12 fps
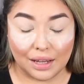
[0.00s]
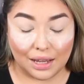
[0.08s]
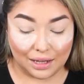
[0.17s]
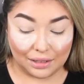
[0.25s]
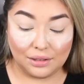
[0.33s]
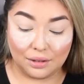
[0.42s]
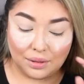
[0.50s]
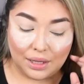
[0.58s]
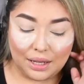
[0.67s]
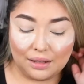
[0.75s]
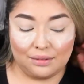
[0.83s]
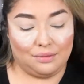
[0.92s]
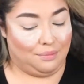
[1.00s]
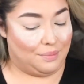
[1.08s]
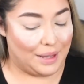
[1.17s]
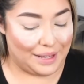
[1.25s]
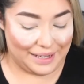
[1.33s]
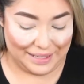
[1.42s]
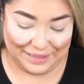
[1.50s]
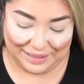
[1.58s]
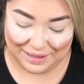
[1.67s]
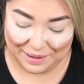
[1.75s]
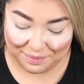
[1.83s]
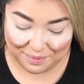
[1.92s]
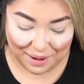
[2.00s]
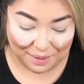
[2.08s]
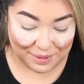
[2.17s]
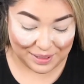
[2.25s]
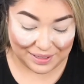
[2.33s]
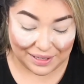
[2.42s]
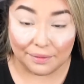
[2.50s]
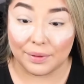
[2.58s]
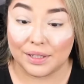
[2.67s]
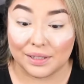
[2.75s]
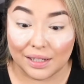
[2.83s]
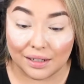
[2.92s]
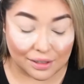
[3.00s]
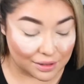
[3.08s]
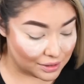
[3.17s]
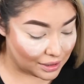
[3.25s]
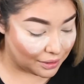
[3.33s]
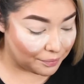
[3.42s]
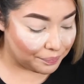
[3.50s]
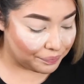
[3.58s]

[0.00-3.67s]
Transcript: I know that, but it's going to probably save us later. So,